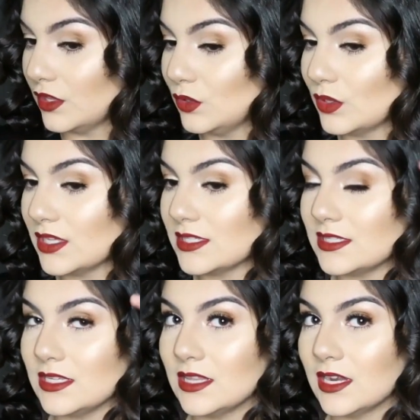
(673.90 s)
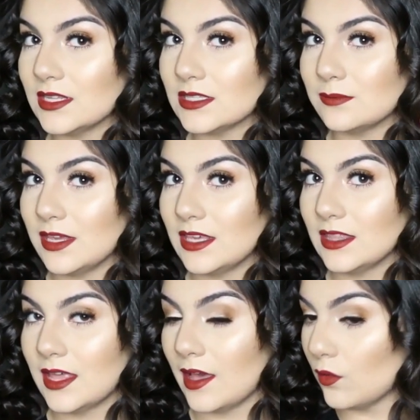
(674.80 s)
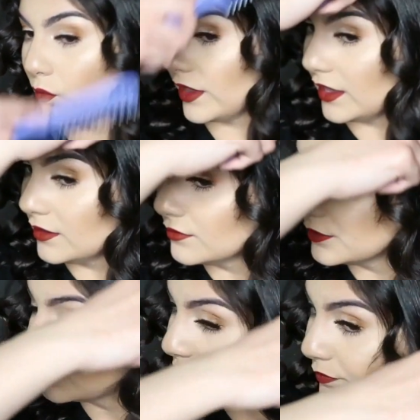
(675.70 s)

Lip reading: And you can see that it's making that wave.